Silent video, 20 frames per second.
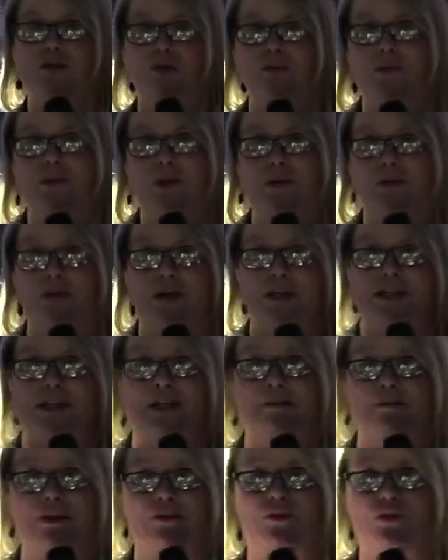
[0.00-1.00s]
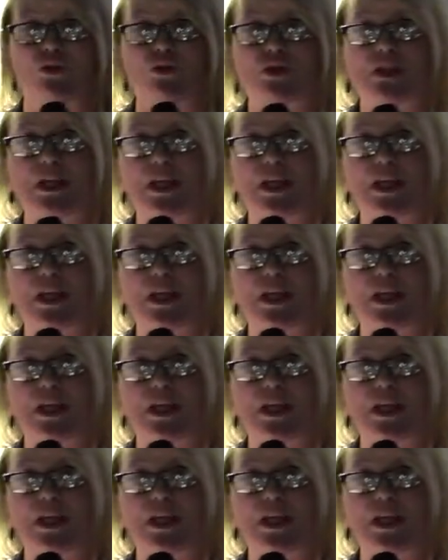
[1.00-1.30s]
told me they were going to take my food